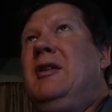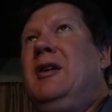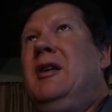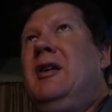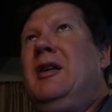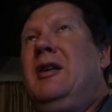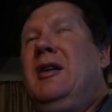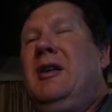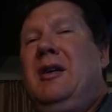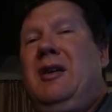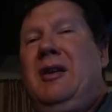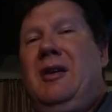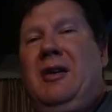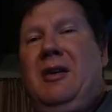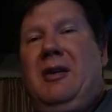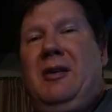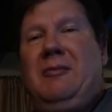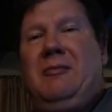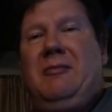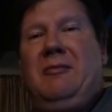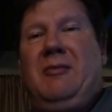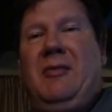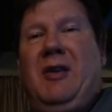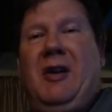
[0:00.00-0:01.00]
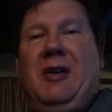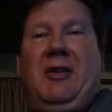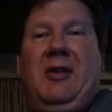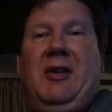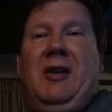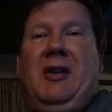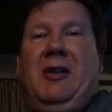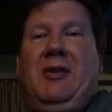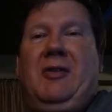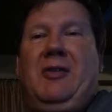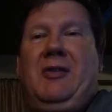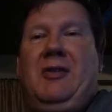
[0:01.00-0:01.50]
and uh, um,
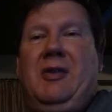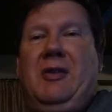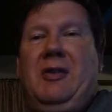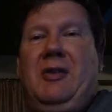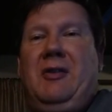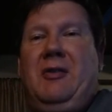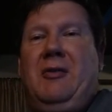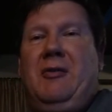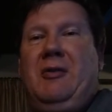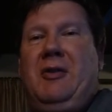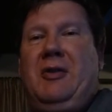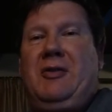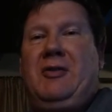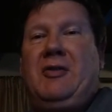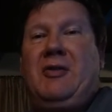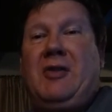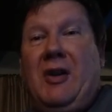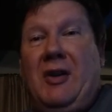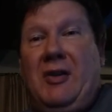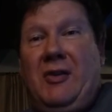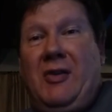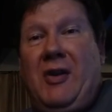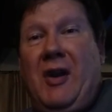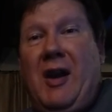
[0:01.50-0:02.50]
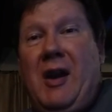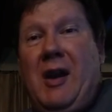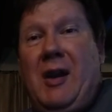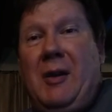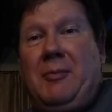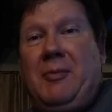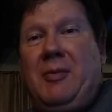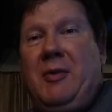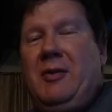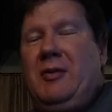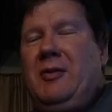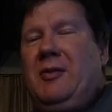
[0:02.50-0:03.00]
nothing else to do, which does
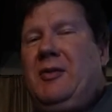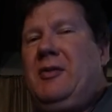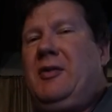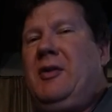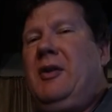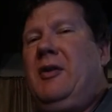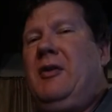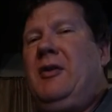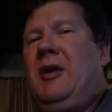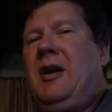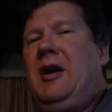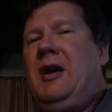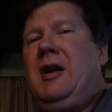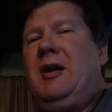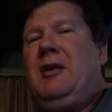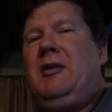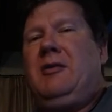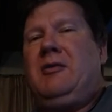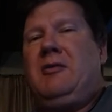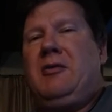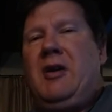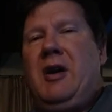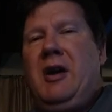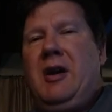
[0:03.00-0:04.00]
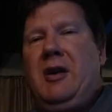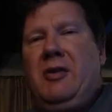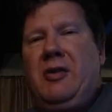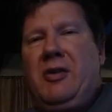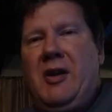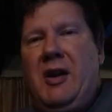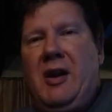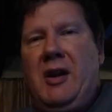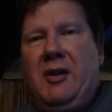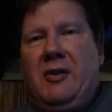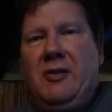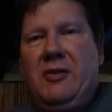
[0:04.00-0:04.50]
happen. So hey,
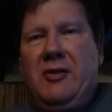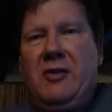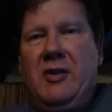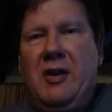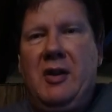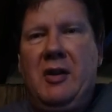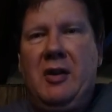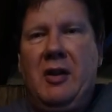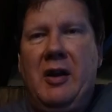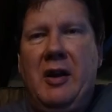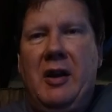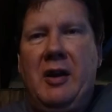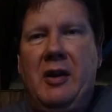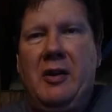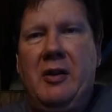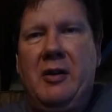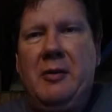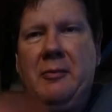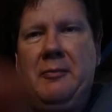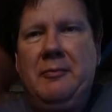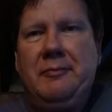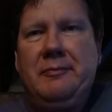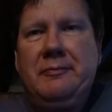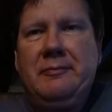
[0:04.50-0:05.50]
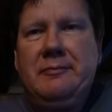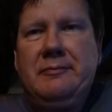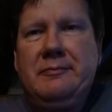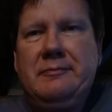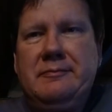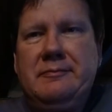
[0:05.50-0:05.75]
great, thanks. See you later.